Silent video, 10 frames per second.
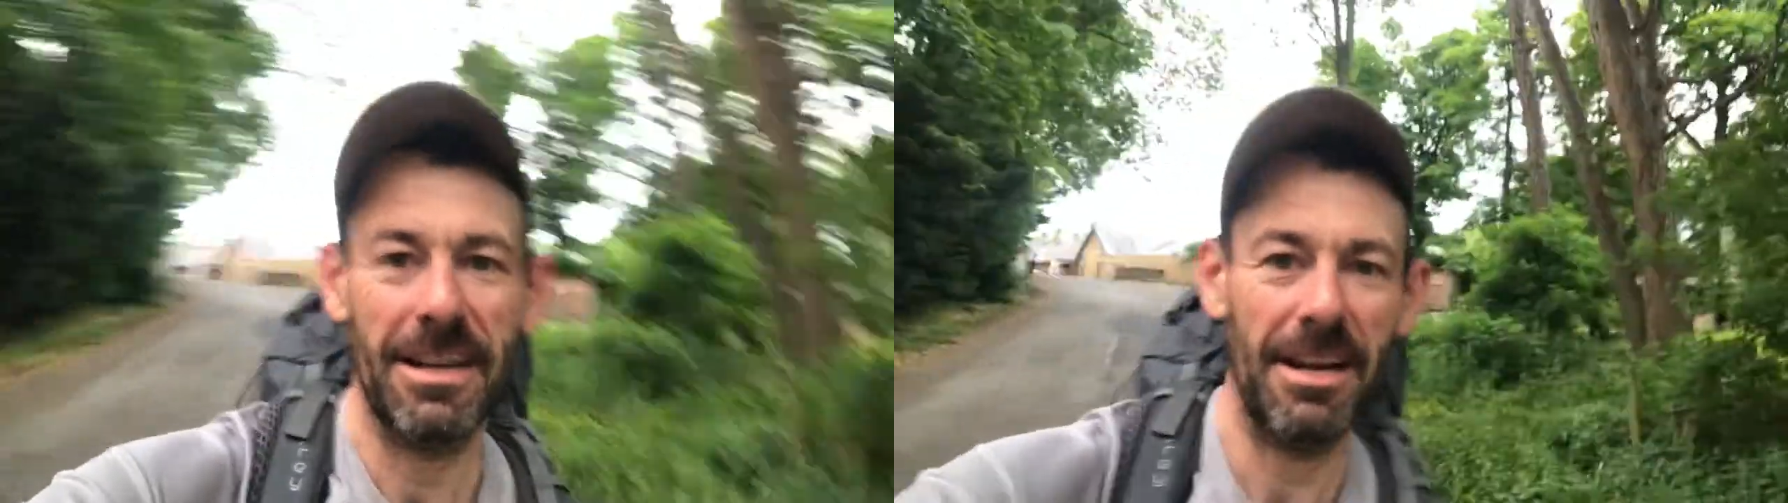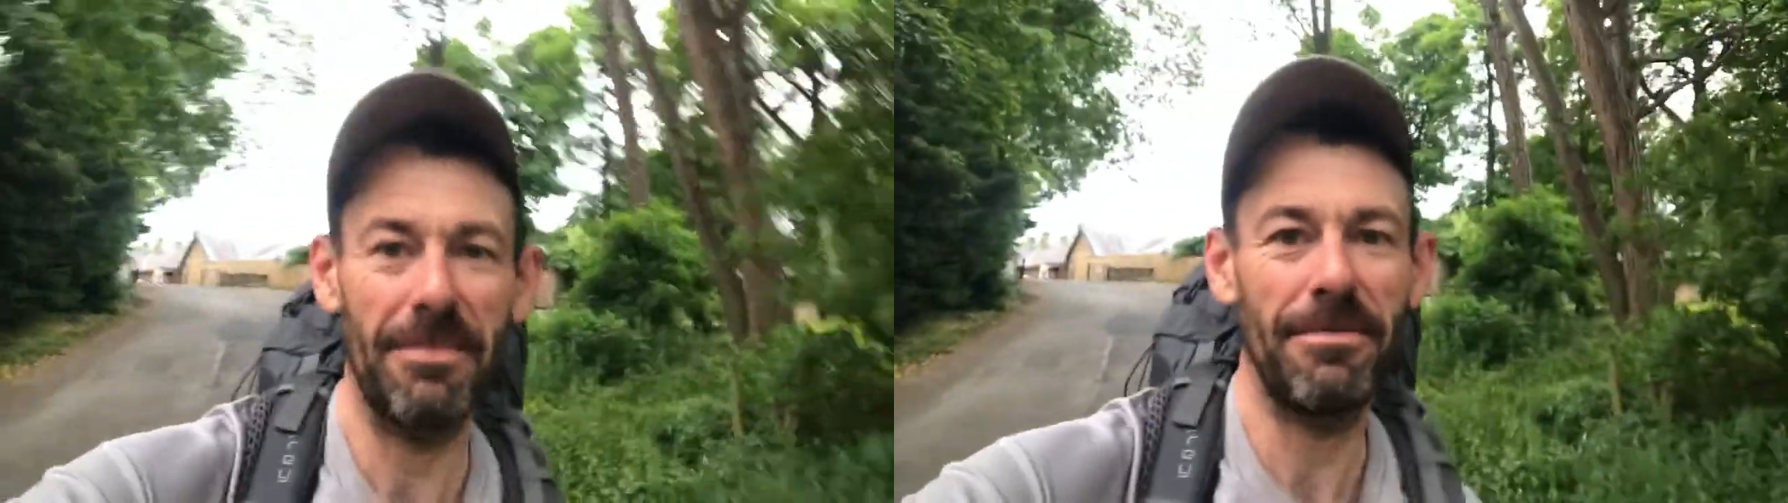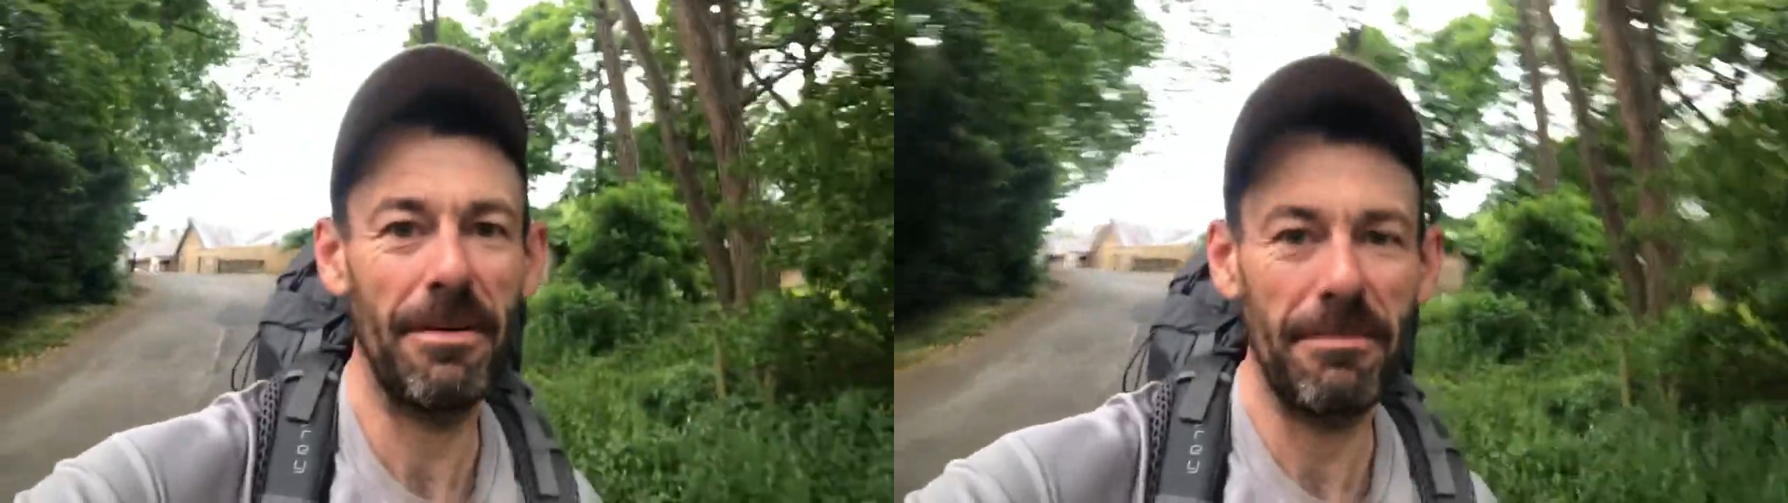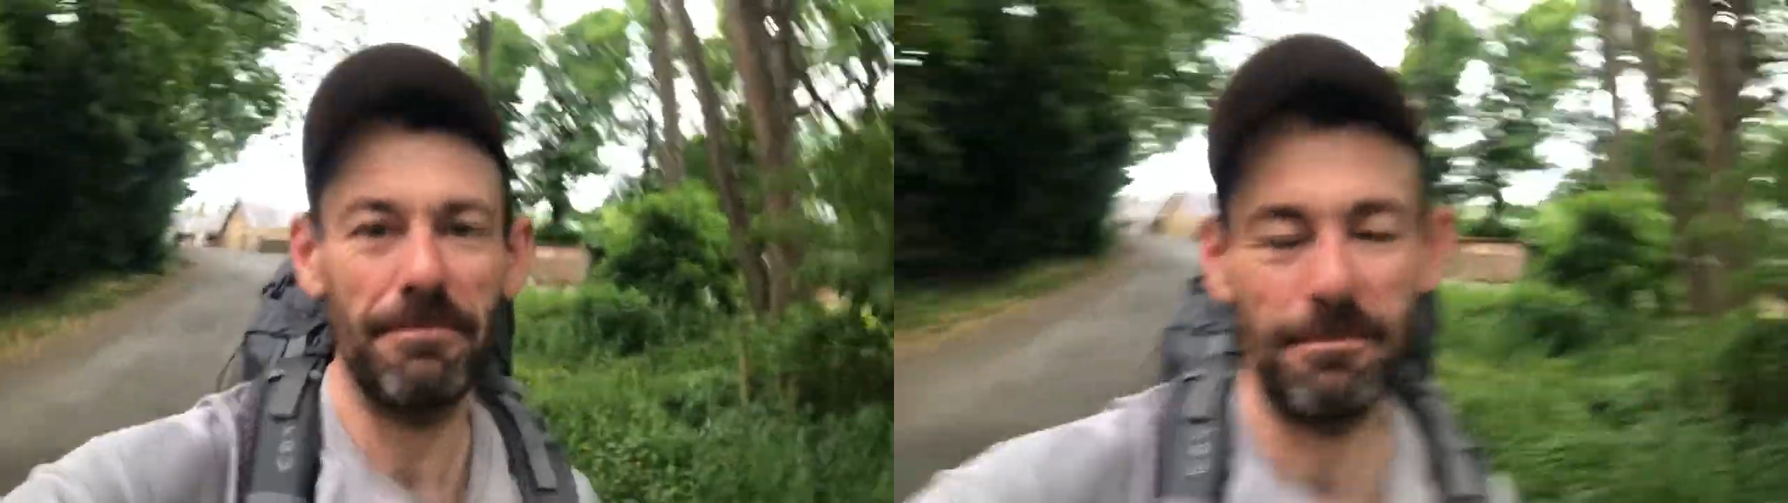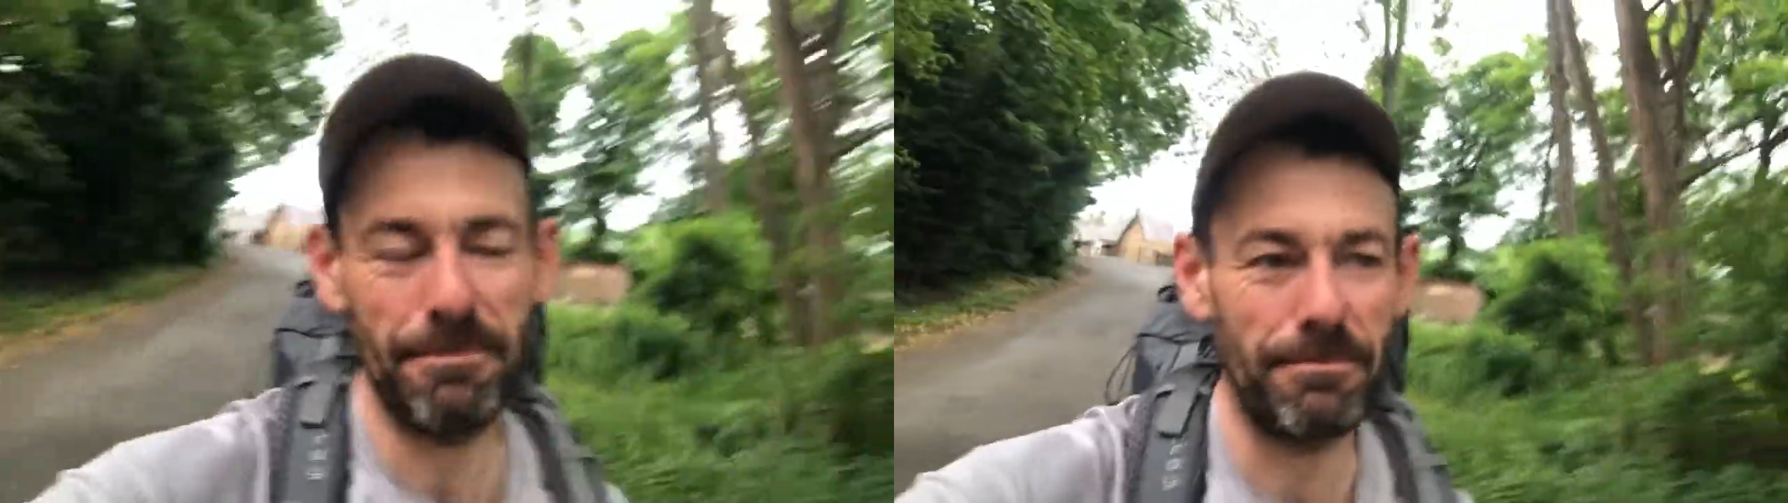of
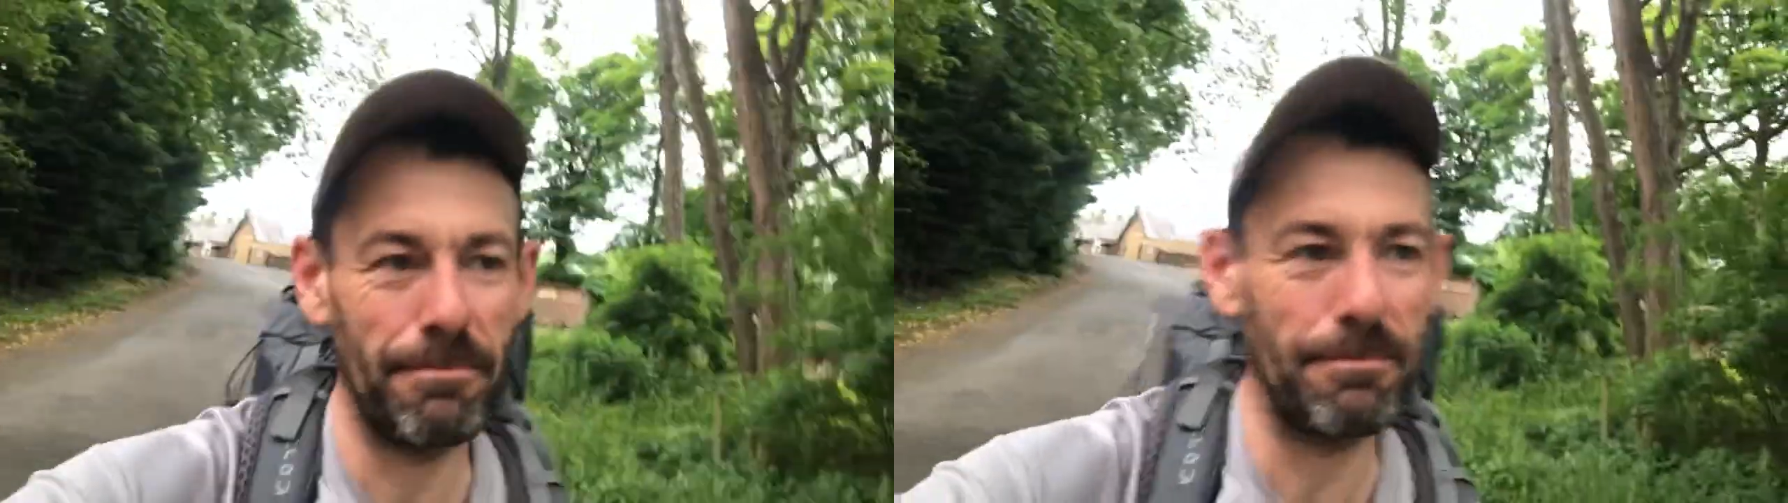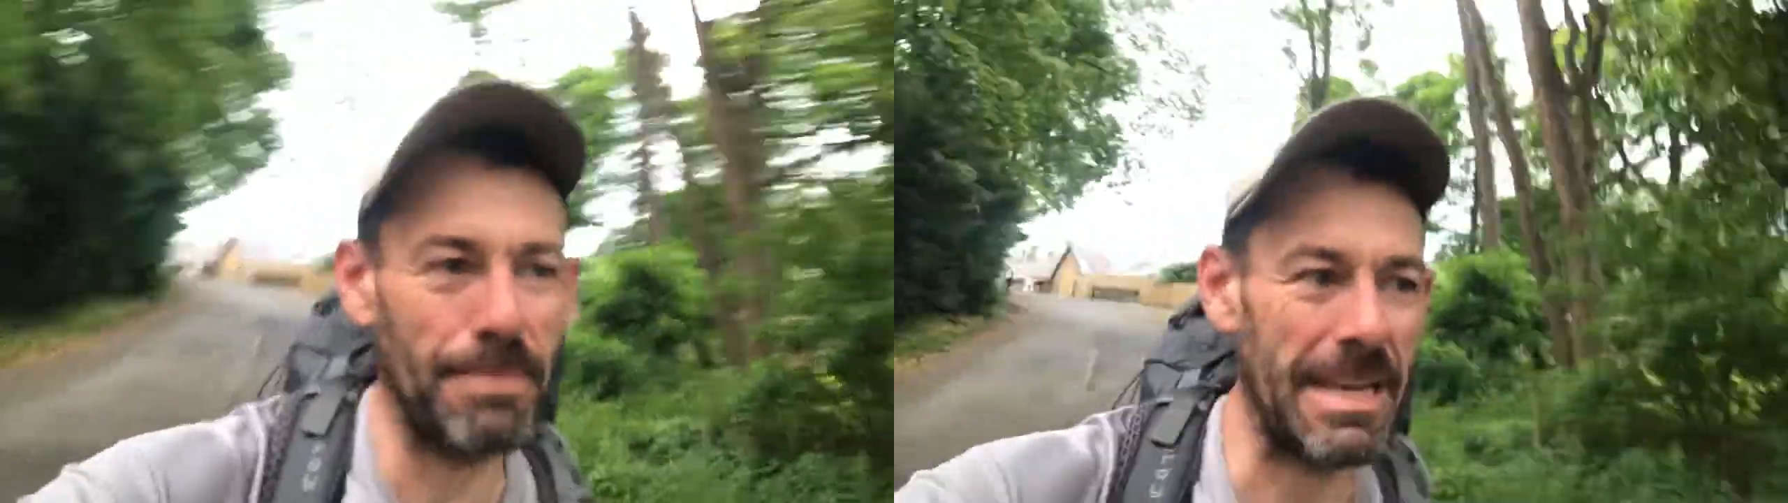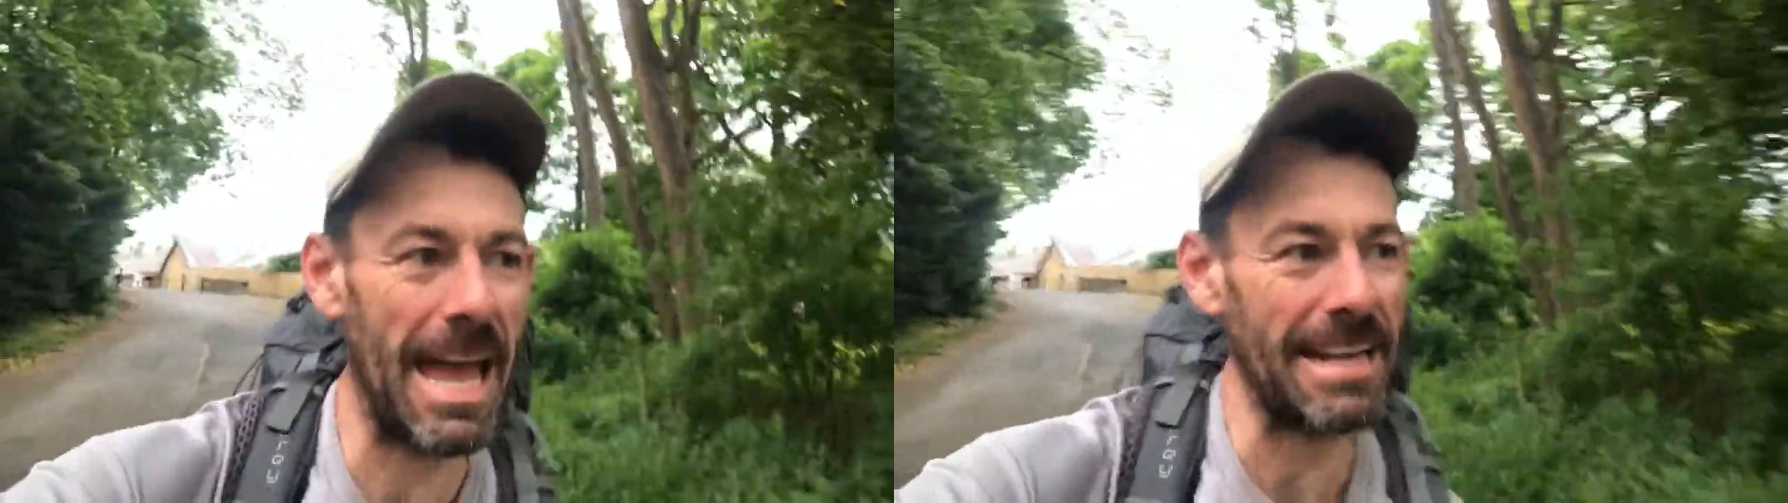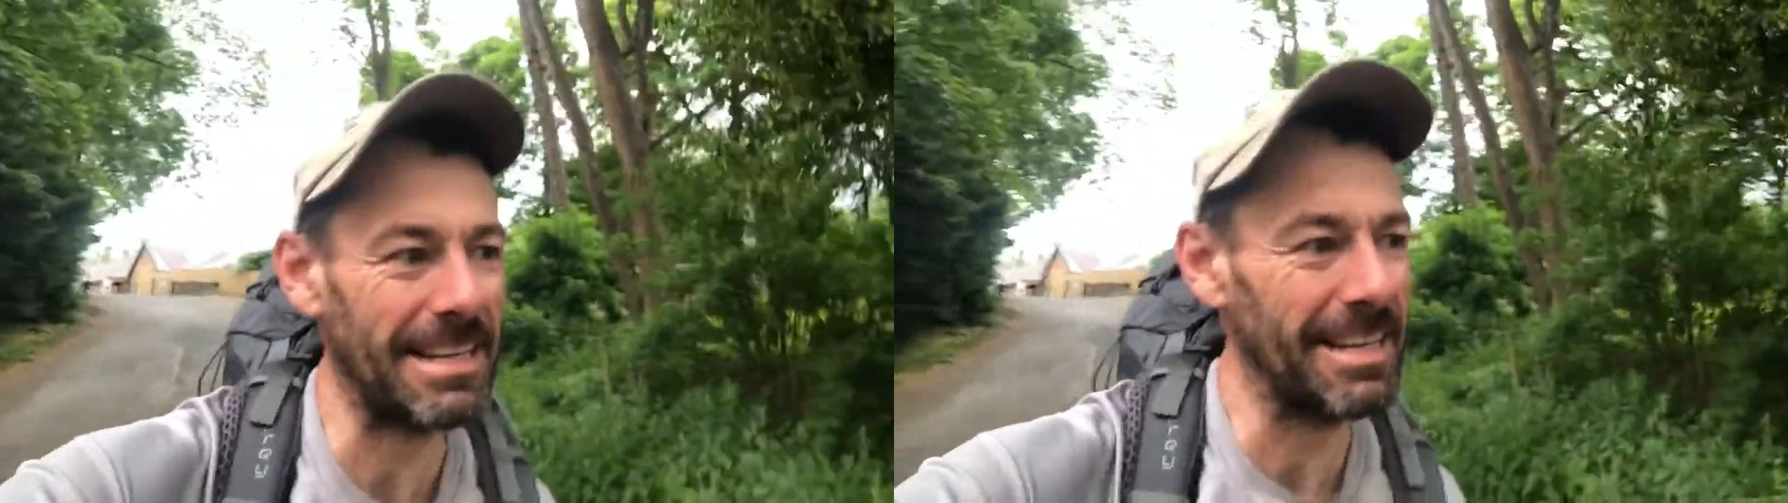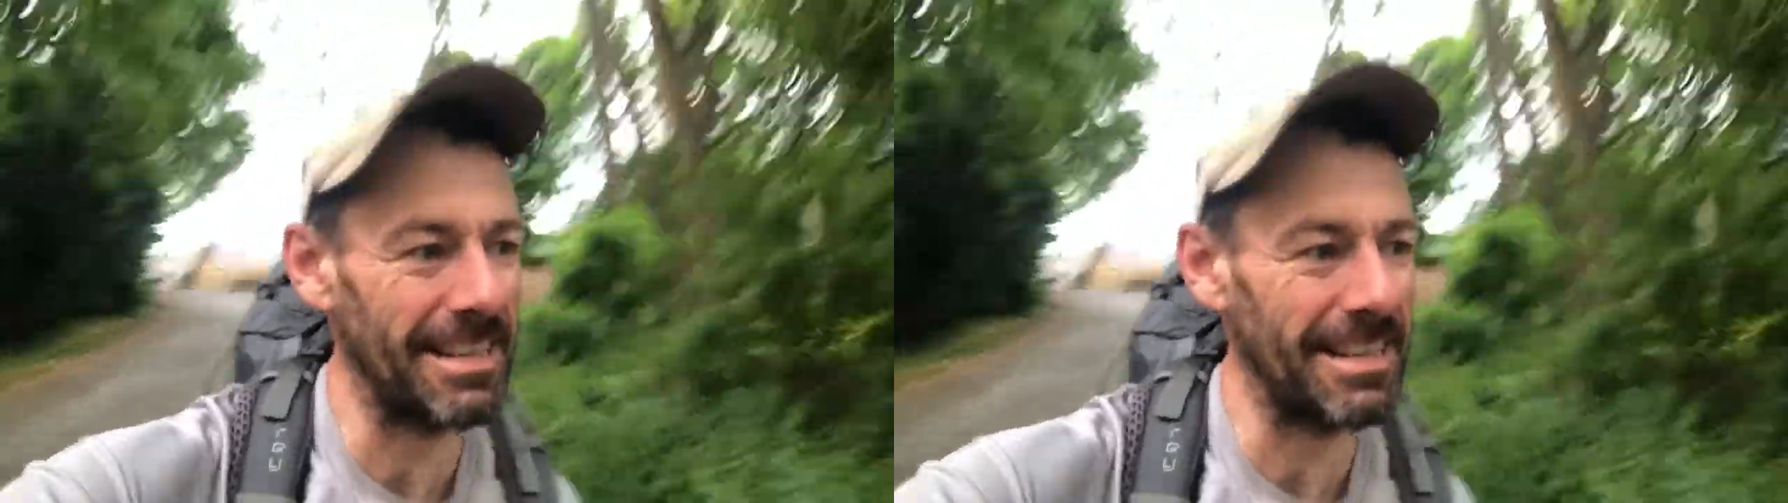baguette